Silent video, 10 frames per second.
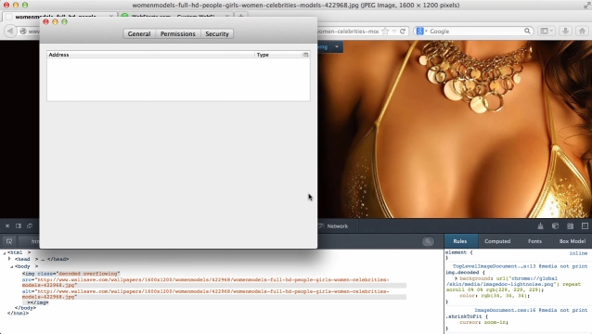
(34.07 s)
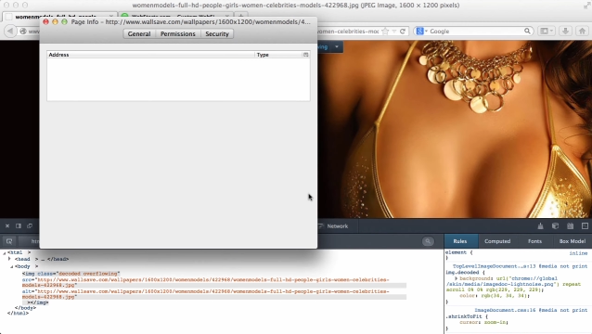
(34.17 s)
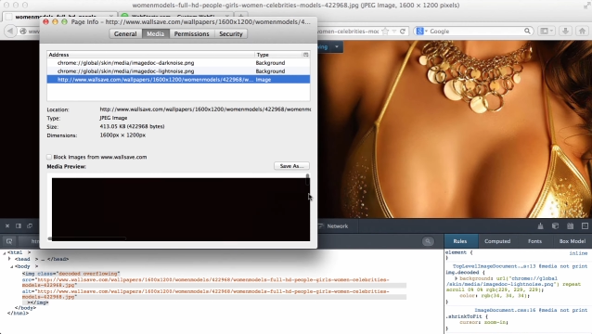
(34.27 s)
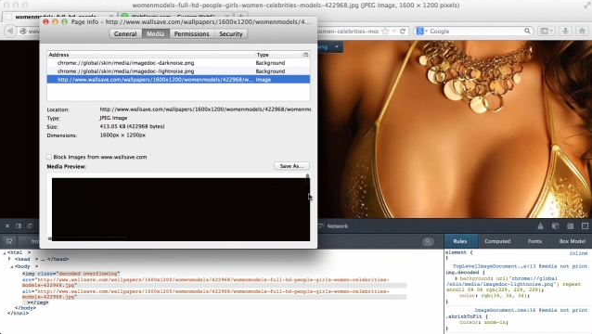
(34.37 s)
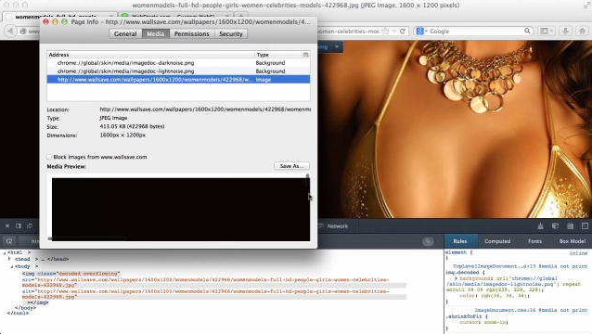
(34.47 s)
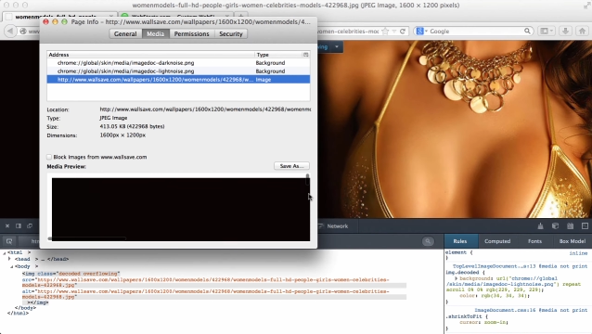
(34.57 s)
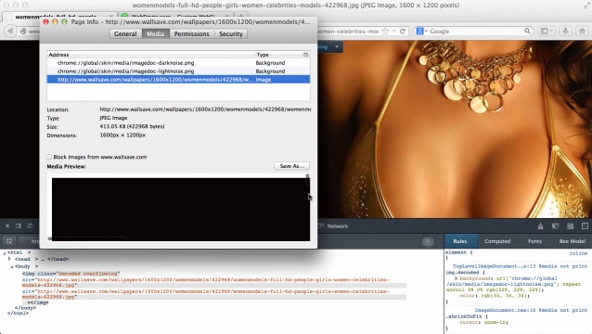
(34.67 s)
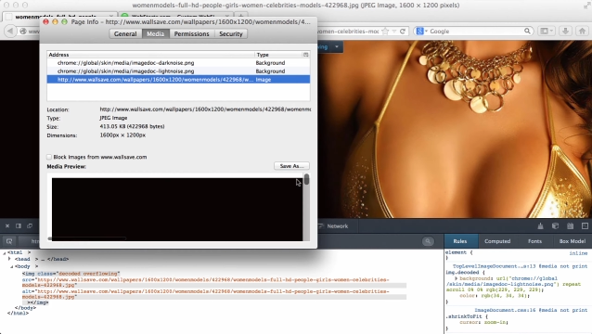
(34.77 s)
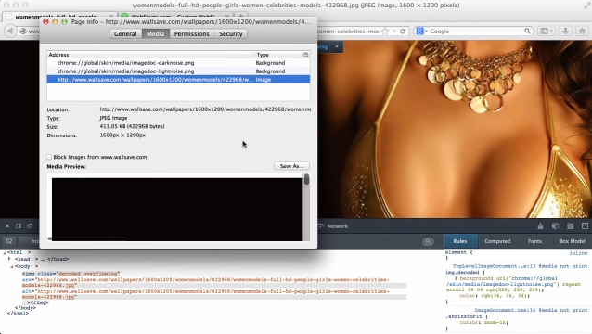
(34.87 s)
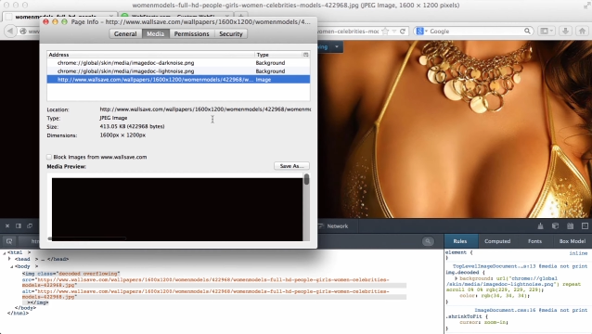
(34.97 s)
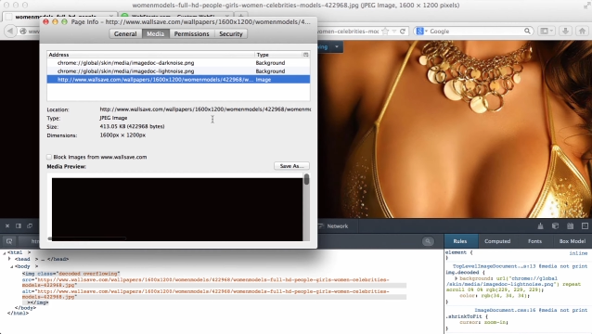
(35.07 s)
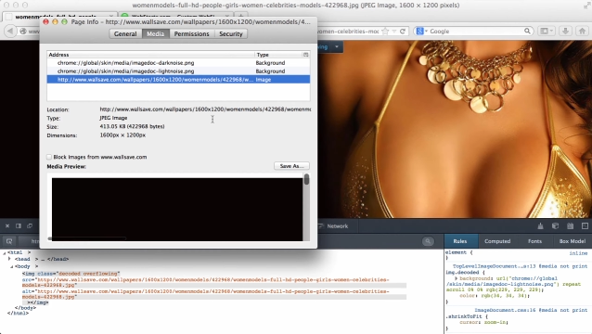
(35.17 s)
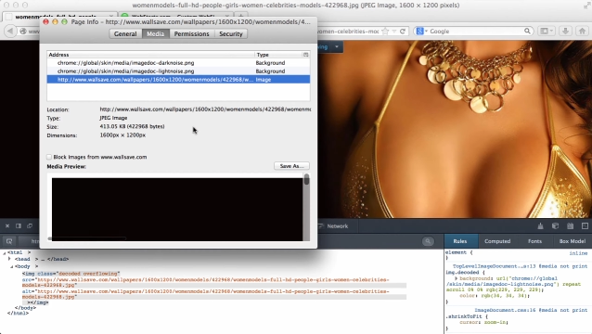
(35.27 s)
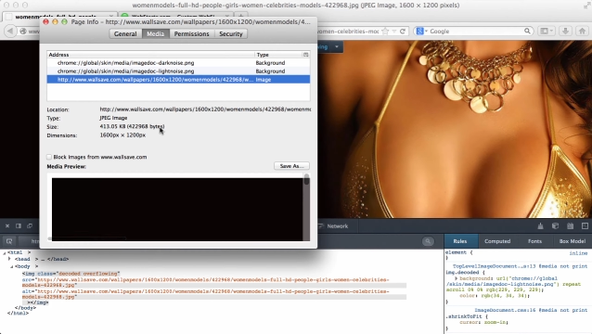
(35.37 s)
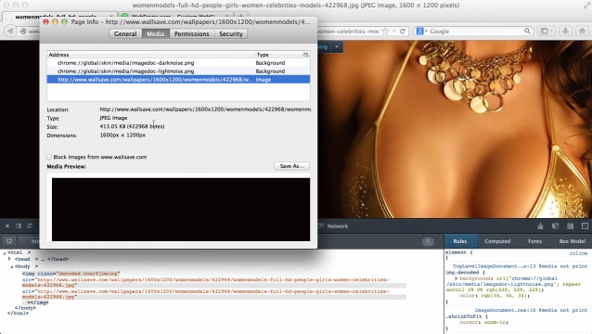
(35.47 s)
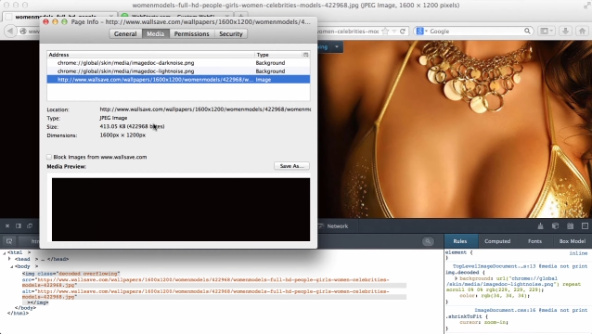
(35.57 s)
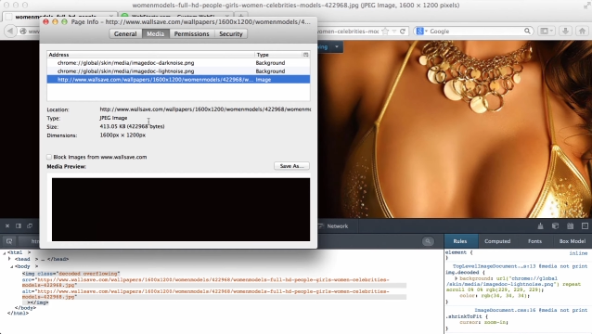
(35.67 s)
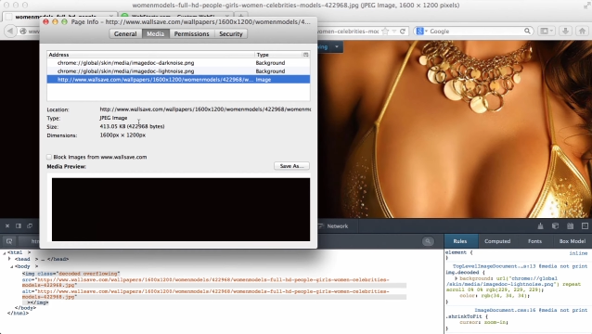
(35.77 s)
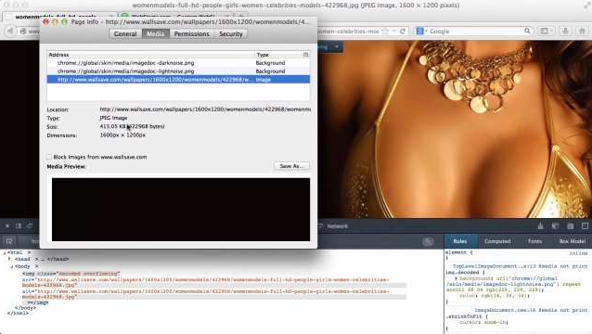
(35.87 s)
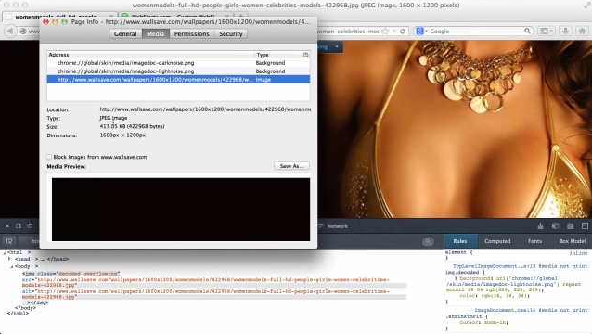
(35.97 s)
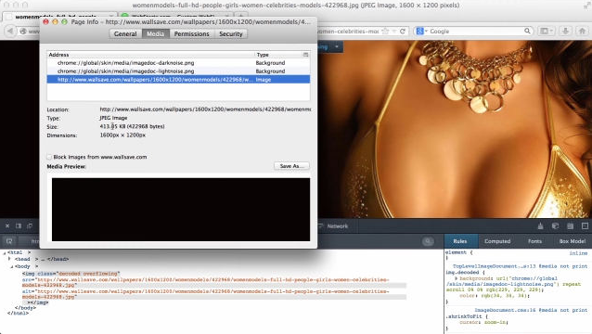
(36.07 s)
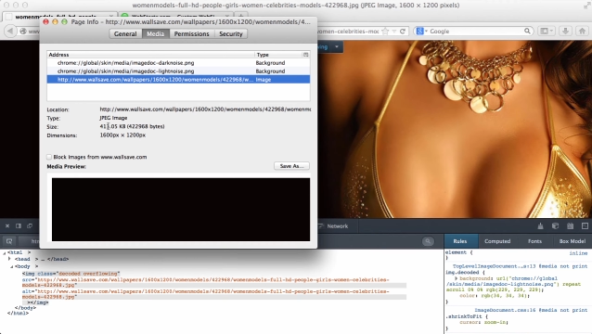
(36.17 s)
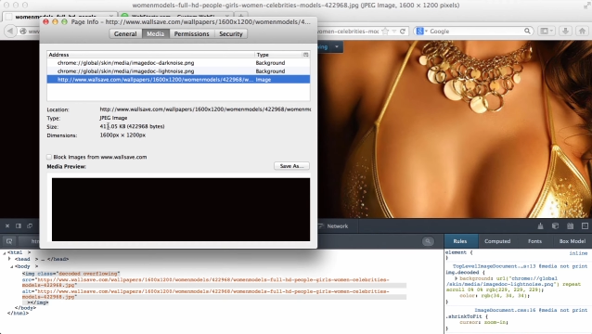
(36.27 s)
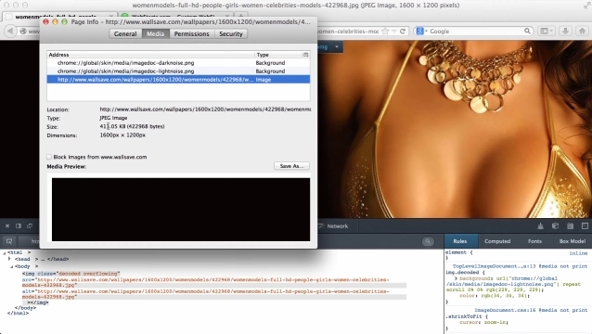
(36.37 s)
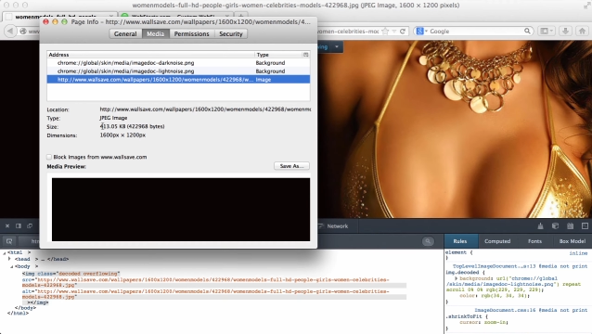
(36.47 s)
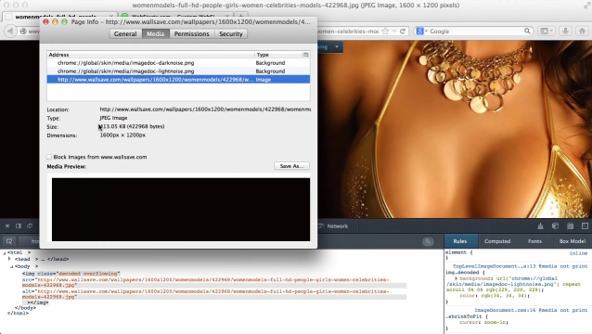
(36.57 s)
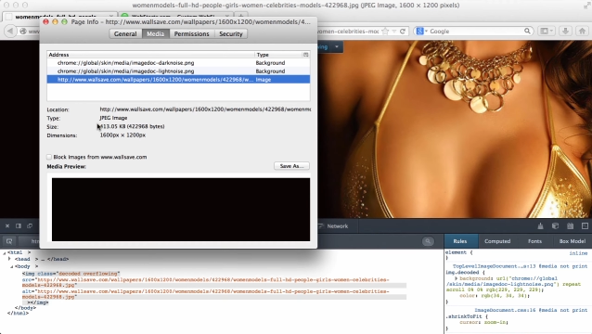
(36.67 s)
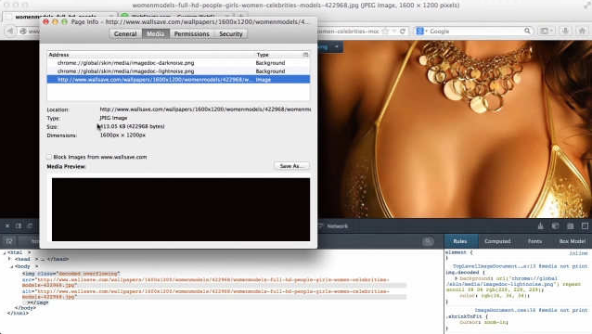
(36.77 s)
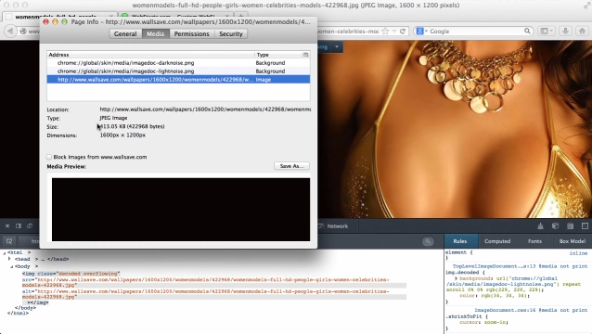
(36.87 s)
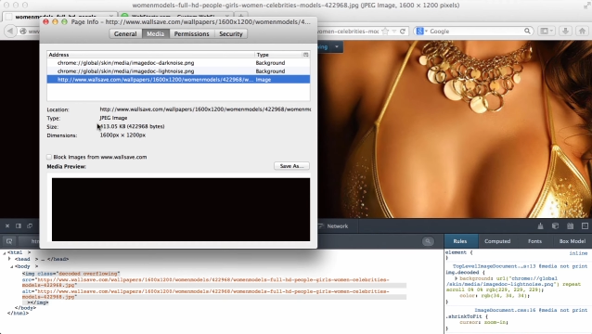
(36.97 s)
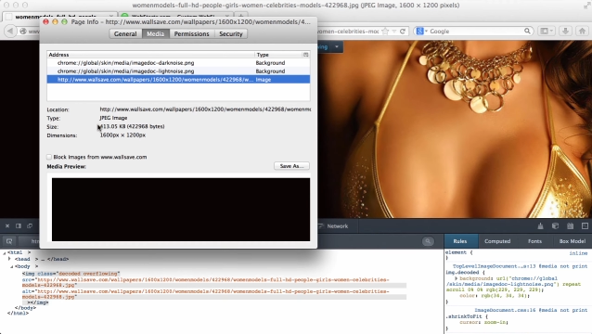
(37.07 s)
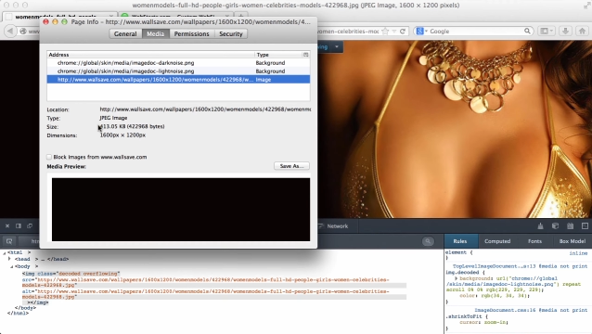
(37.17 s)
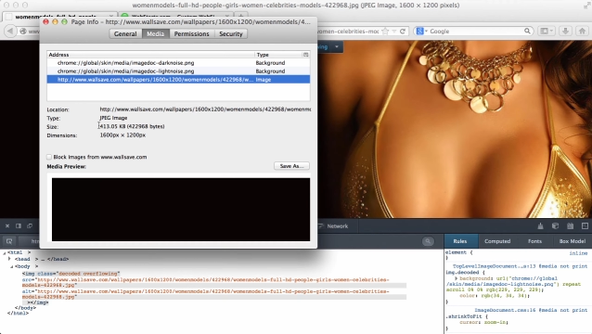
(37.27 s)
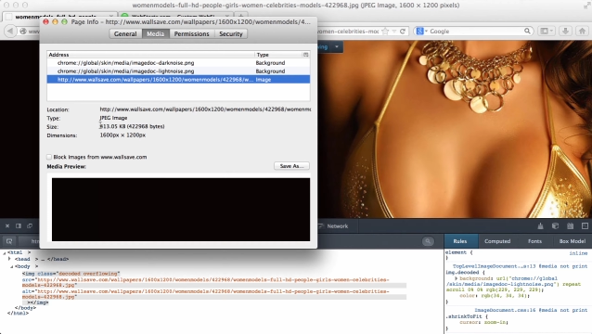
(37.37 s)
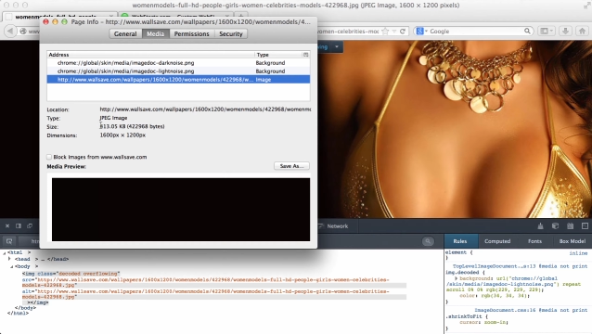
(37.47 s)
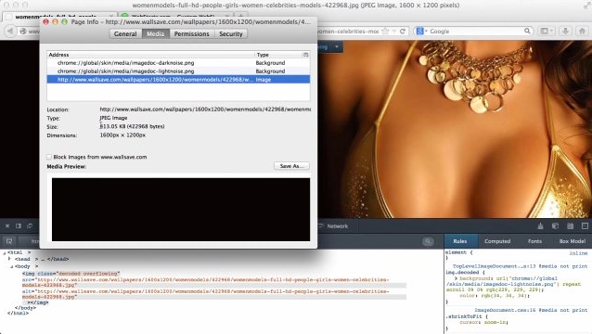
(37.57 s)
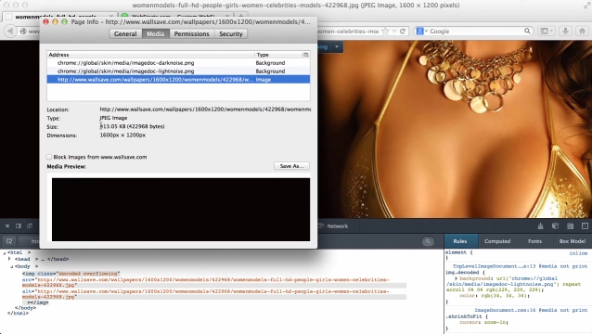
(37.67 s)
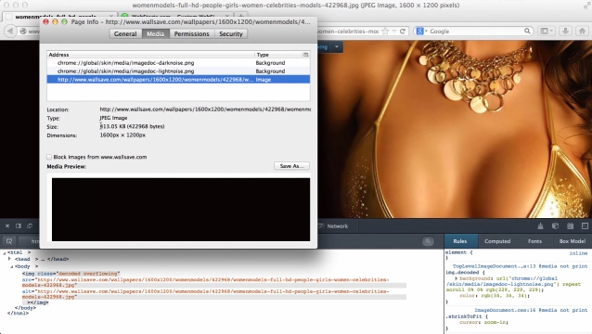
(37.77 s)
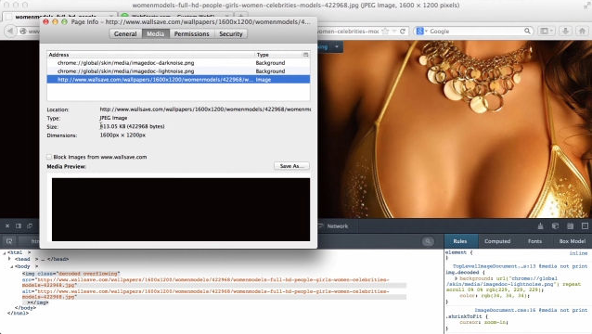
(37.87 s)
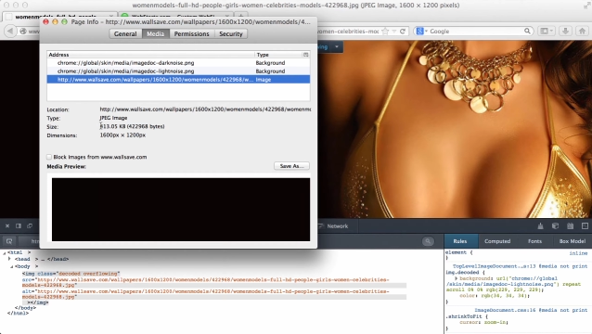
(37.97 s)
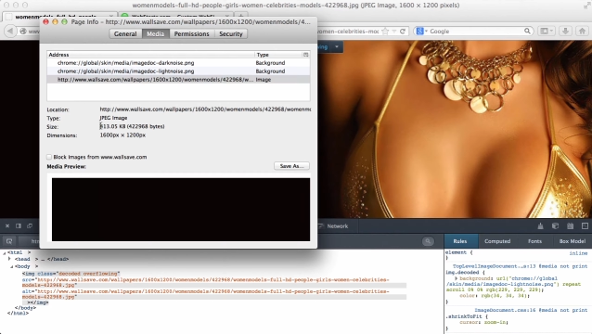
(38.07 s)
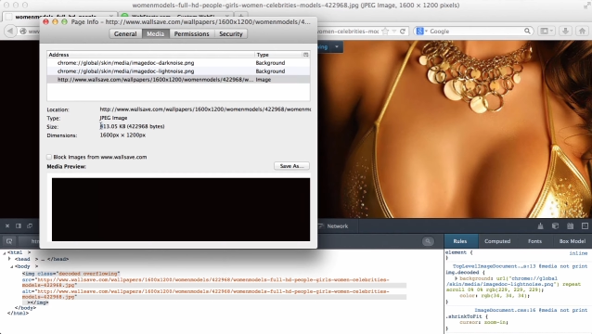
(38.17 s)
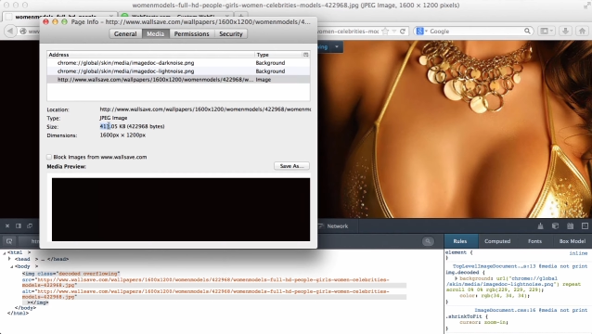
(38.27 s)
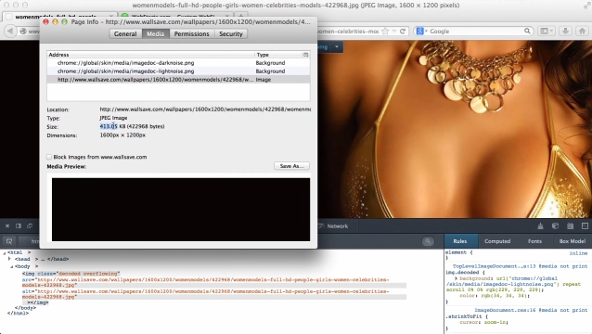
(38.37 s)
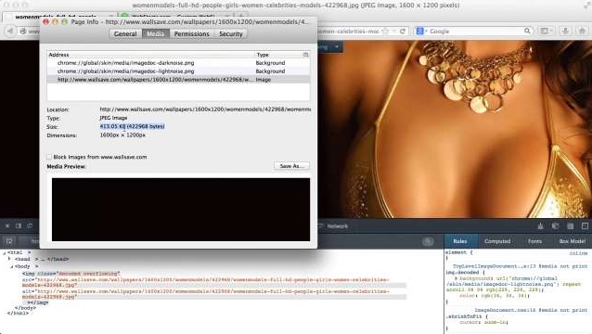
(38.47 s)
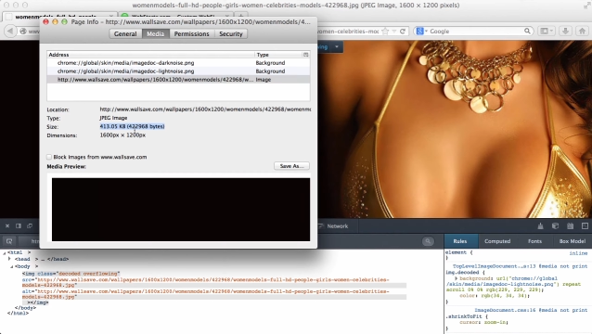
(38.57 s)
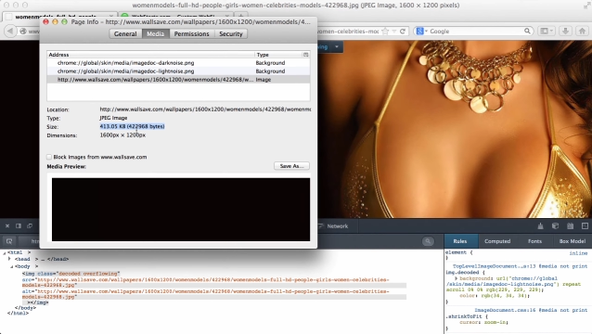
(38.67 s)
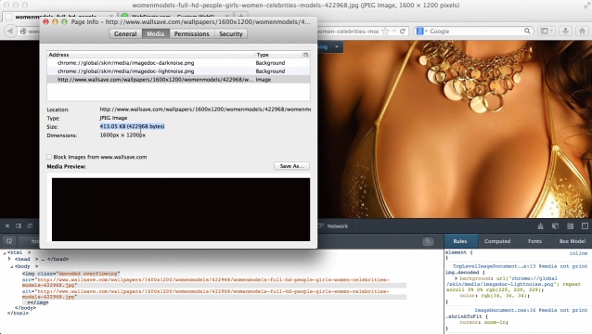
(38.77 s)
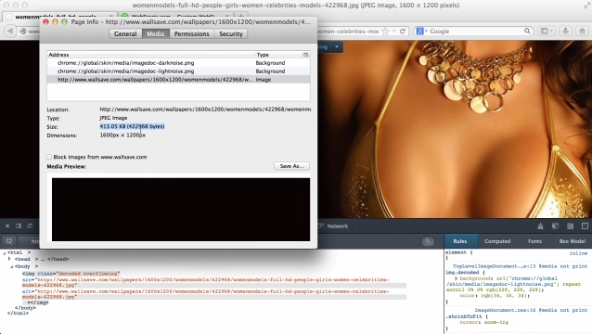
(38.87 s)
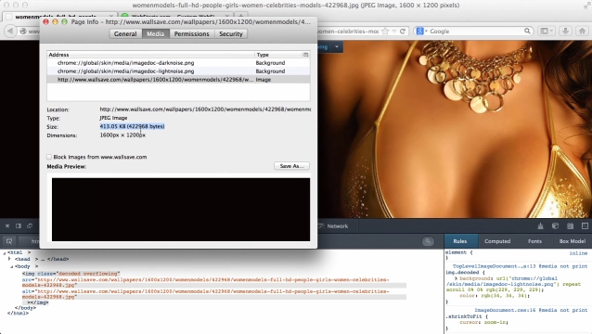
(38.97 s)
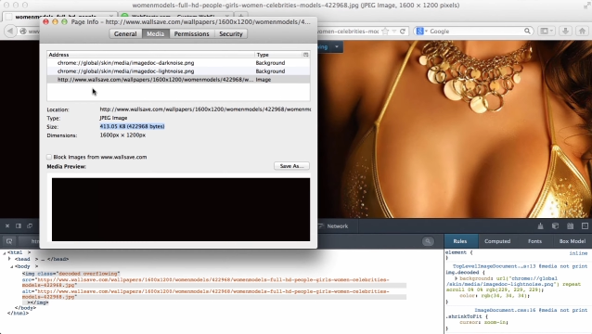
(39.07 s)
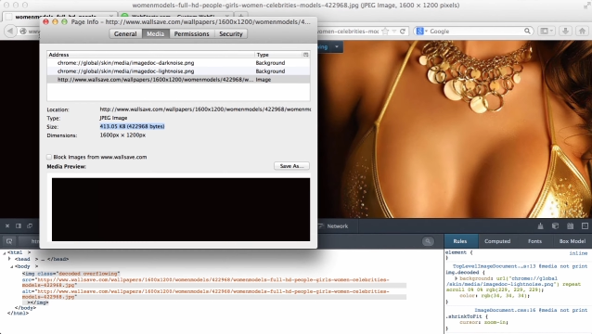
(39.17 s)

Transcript: (no speaker visible)